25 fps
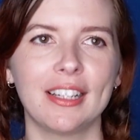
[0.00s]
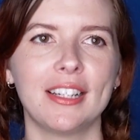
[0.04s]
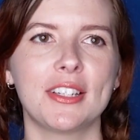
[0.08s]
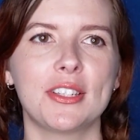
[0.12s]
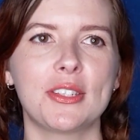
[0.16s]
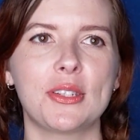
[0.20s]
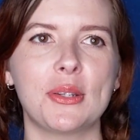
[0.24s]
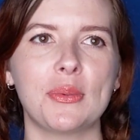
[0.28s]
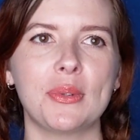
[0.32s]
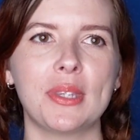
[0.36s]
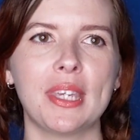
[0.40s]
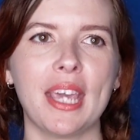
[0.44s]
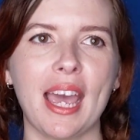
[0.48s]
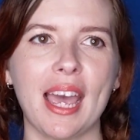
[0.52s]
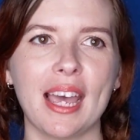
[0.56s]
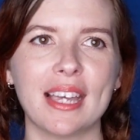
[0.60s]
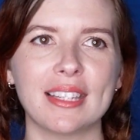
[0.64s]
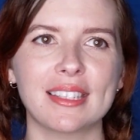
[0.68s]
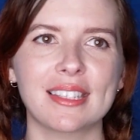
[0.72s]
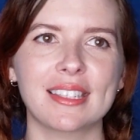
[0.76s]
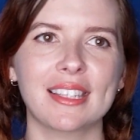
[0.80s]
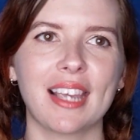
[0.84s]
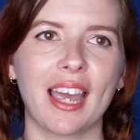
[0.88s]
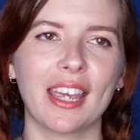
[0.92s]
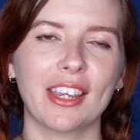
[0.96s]
So,
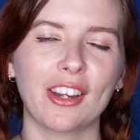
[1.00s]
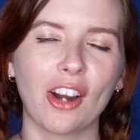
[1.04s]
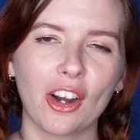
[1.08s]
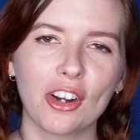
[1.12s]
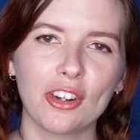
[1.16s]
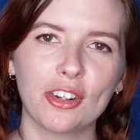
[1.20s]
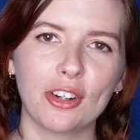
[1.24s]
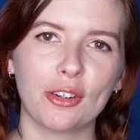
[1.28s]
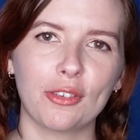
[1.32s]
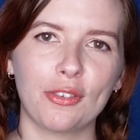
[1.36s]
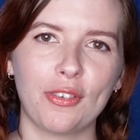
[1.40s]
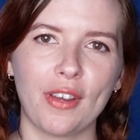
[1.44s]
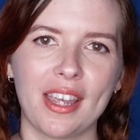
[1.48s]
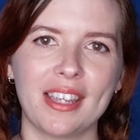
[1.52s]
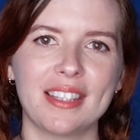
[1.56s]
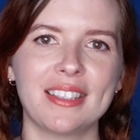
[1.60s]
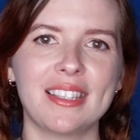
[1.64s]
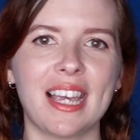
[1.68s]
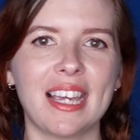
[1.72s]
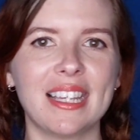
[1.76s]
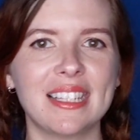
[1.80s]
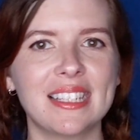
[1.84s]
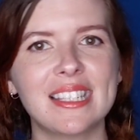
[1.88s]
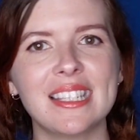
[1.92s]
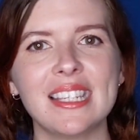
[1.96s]
yes, Guy Gardner fans,
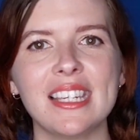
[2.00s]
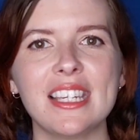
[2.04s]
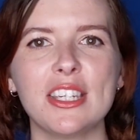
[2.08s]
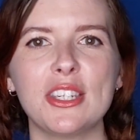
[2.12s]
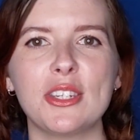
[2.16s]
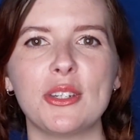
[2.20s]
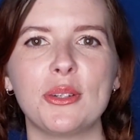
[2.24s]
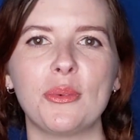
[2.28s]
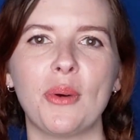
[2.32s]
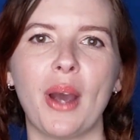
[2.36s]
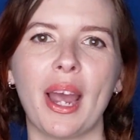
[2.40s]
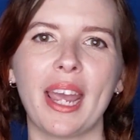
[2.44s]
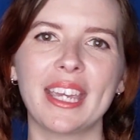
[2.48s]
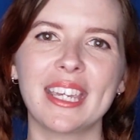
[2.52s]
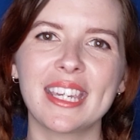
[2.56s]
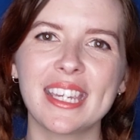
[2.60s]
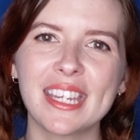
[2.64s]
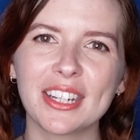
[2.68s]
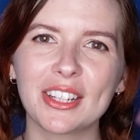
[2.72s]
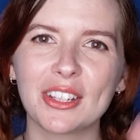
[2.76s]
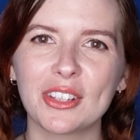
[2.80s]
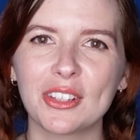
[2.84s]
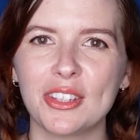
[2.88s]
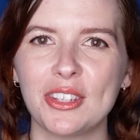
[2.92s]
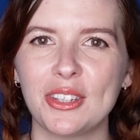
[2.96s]
I see you, I
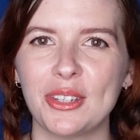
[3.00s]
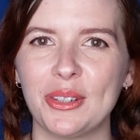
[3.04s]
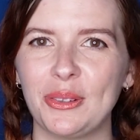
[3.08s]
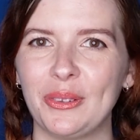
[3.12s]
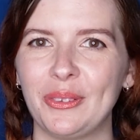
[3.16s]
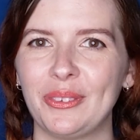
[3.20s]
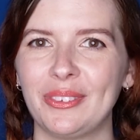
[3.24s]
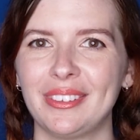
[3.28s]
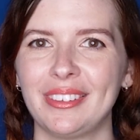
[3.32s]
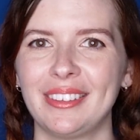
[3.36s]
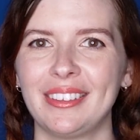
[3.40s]
hear you.